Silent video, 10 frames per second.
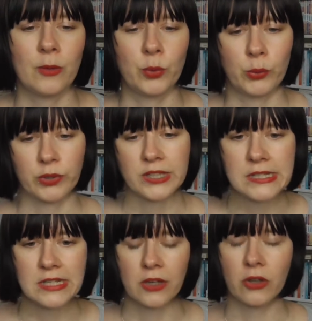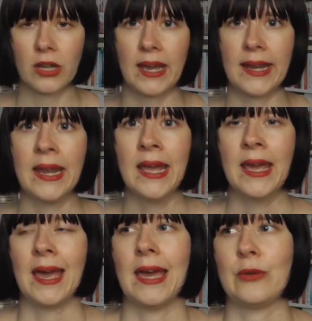We were teaching online
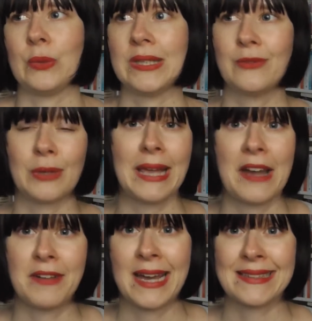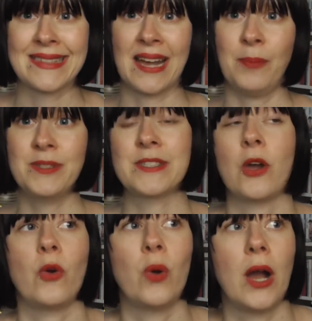and we didn't really have a heads up.
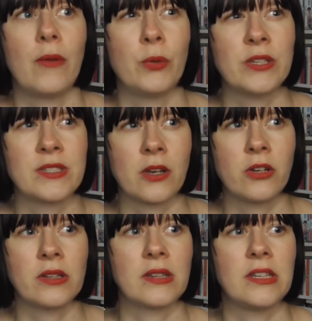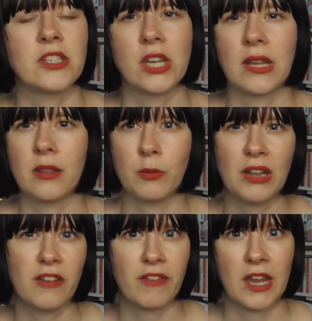So we started teaching in the
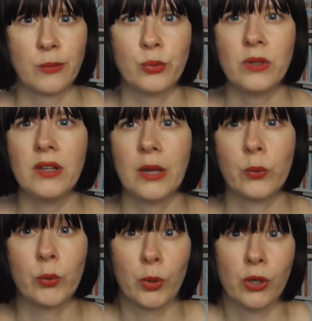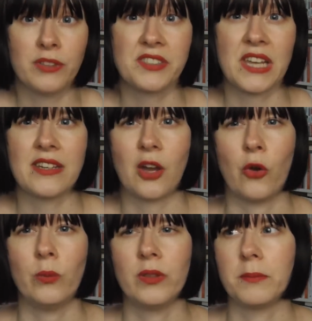middle of April and we were all sent
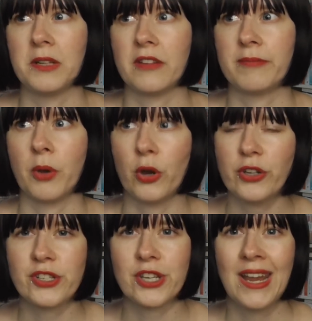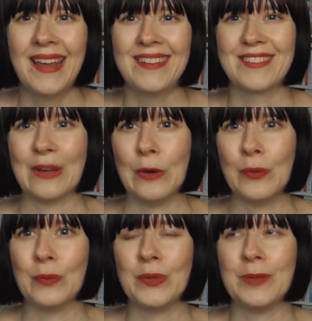home in the middle of March.
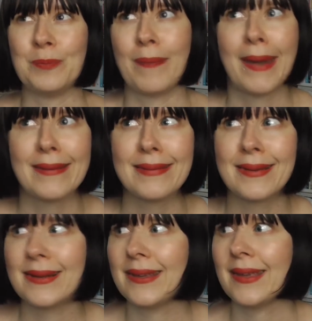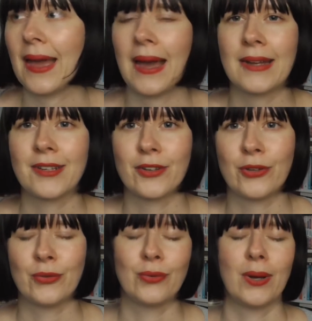So we basically had
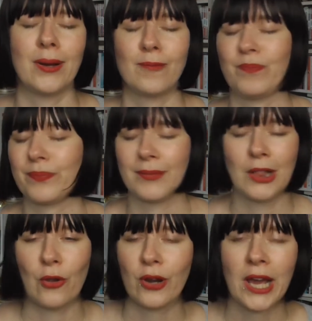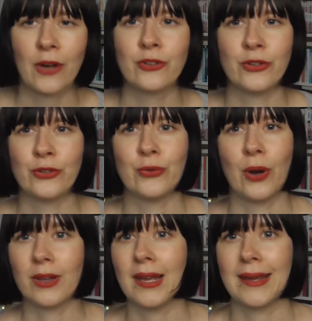to learn how to do
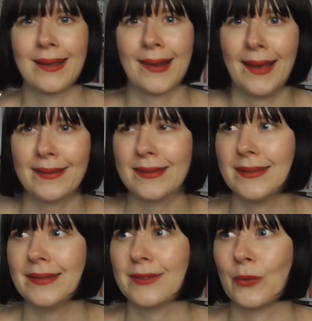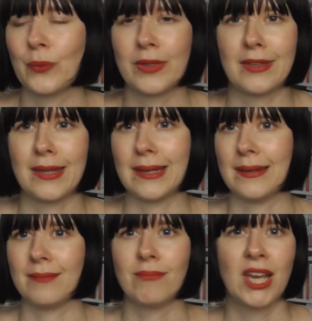online classes
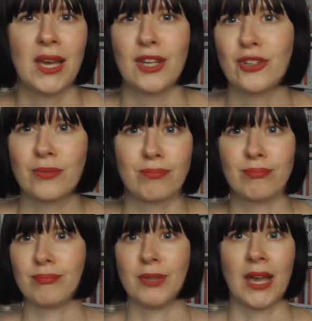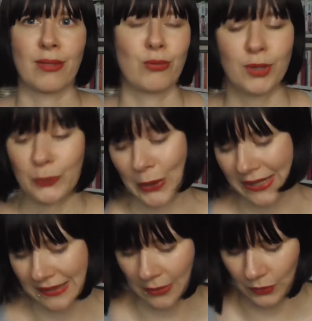within 3
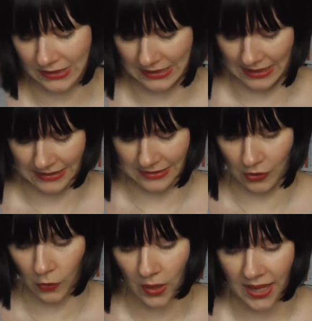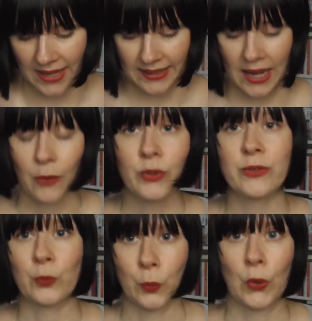weeks, I would say. So I
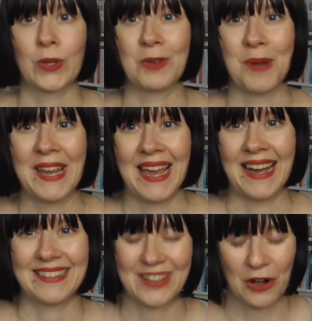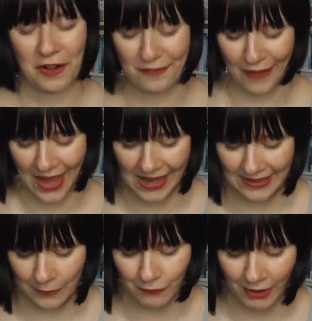was working my ass off,
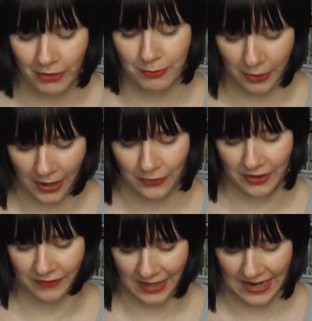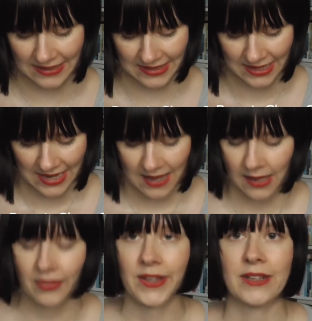and I'm very proud of that
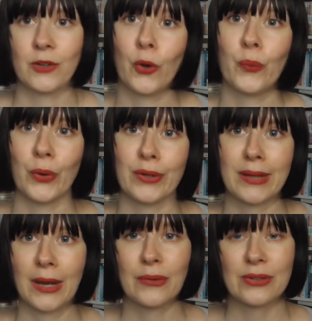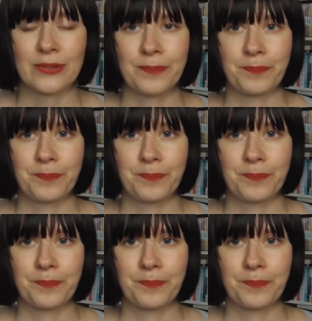and that it all worked out.